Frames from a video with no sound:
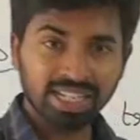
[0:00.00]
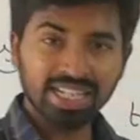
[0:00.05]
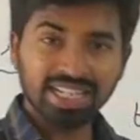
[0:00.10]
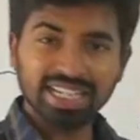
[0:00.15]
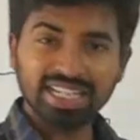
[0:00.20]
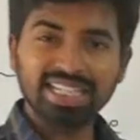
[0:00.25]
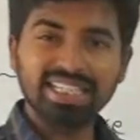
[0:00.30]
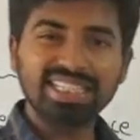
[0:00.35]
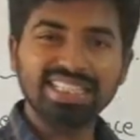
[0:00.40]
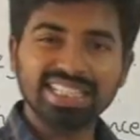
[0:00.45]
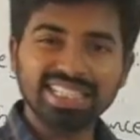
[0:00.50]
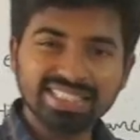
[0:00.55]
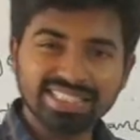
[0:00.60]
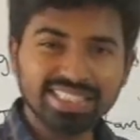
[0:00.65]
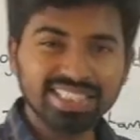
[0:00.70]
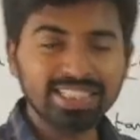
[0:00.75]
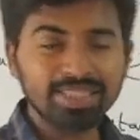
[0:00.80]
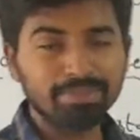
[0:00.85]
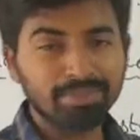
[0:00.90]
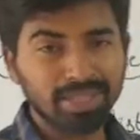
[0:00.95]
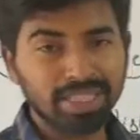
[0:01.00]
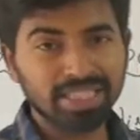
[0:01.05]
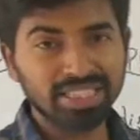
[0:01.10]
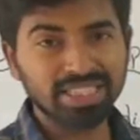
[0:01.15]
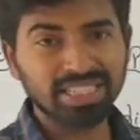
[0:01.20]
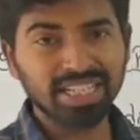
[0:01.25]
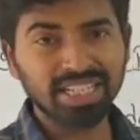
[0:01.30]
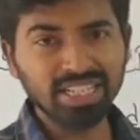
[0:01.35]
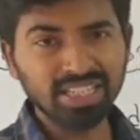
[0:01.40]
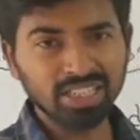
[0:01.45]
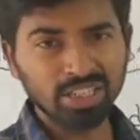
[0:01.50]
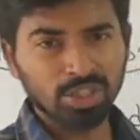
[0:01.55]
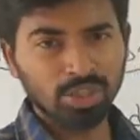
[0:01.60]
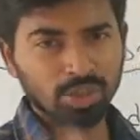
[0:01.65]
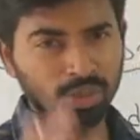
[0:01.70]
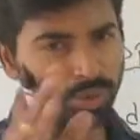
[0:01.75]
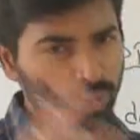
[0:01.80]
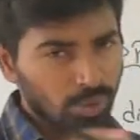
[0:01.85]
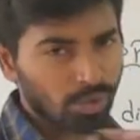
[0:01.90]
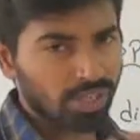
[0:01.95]
it doesn't mean that
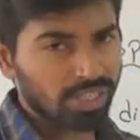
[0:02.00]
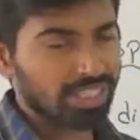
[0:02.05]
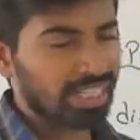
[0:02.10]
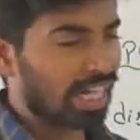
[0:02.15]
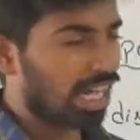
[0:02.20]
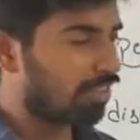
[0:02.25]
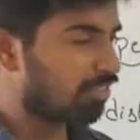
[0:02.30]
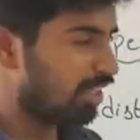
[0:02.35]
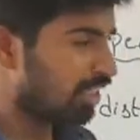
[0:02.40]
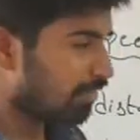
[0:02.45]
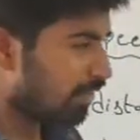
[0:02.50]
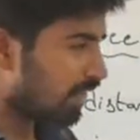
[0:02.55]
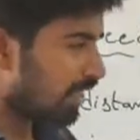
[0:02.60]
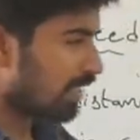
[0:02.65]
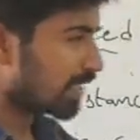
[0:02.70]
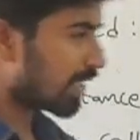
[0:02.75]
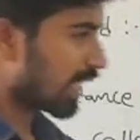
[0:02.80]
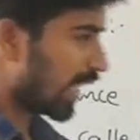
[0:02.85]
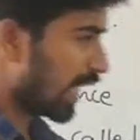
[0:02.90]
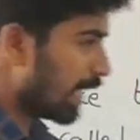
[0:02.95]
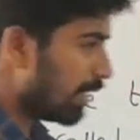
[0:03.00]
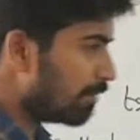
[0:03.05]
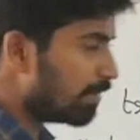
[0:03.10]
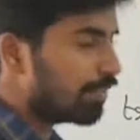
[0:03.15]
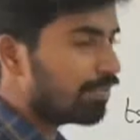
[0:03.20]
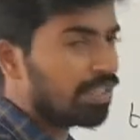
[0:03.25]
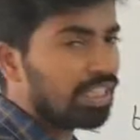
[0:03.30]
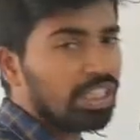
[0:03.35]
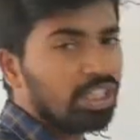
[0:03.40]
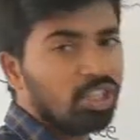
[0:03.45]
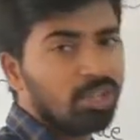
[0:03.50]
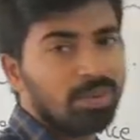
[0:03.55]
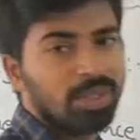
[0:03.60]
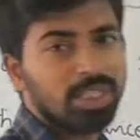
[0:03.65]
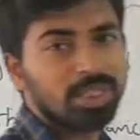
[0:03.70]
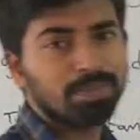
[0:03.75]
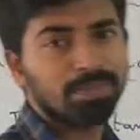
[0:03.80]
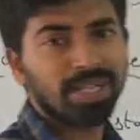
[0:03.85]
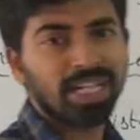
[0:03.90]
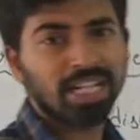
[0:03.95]
you are travelling with the same 50 kilometers
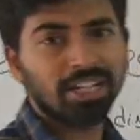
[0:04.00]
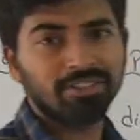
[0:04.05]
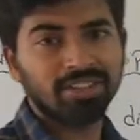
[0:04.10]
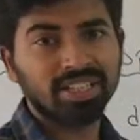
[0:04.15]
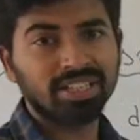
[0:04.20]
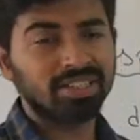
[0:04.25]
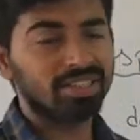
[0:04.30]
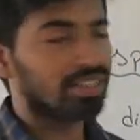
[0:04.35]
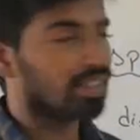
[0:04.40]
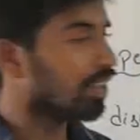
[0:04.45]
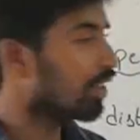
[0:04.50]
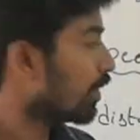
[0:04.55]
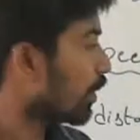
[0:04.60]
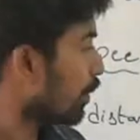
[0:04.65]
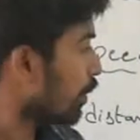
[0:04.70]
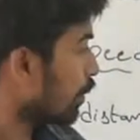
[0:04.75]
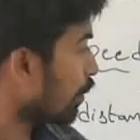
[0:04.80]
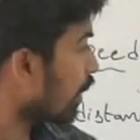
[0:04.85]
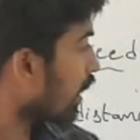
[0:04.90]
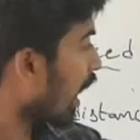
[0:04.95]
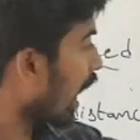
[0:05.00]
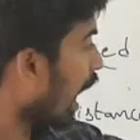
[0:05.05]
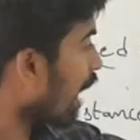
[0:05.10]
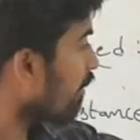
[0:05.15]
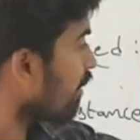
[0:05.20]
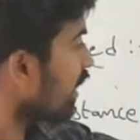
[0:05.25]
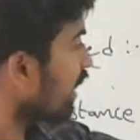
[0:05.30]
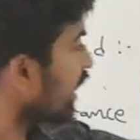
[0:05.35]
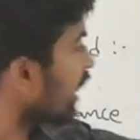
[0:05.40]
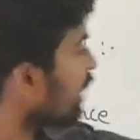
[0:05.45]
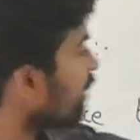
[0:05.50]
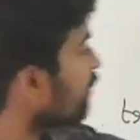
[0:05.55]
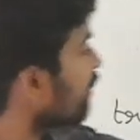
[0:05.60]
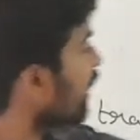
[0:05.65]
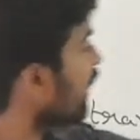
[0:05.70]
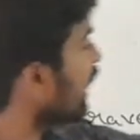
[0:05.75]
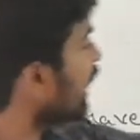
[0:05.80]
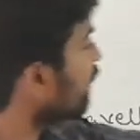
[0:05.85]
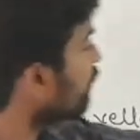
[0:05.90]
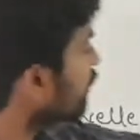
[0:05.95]
per hour. You are having
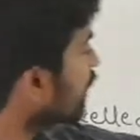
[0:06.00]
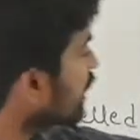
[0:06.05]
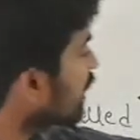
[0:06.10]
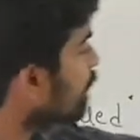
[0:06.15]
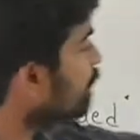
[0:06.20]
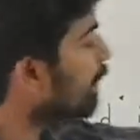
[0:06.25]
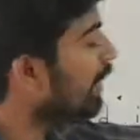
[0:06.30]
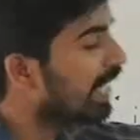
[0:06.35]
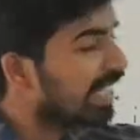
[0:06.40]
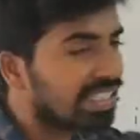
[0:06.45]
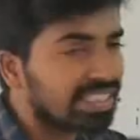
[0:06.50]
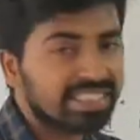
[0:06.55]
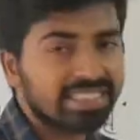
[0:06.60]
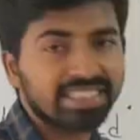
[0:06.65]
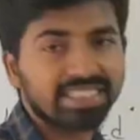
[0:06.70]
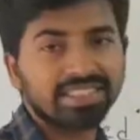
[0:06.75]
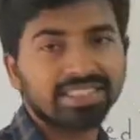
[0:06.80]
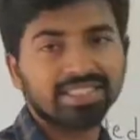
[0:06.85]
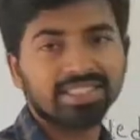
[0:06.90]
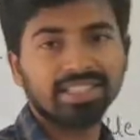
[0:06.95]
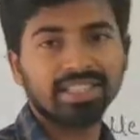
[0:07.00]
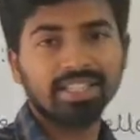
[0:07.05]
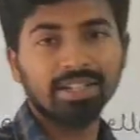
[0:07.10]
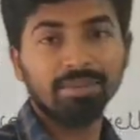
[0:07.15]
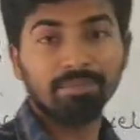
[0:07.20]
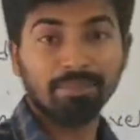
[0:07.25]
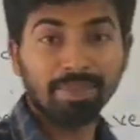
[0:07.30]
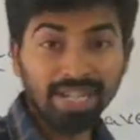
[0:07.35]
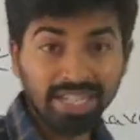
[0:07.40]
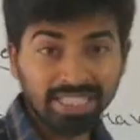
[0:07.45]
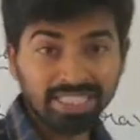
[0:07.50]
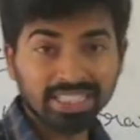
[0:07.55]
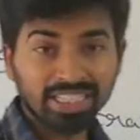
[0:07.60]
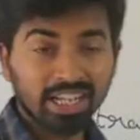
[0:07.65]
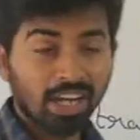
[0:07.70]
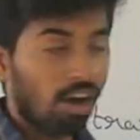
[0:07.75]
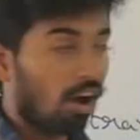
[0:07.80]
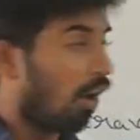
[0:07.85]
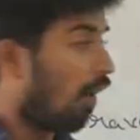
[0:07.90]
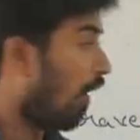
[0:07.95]
different speeds. But
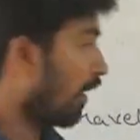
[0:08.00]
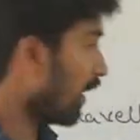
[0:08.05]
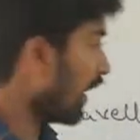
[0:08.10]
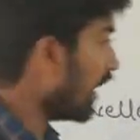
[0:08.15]
on an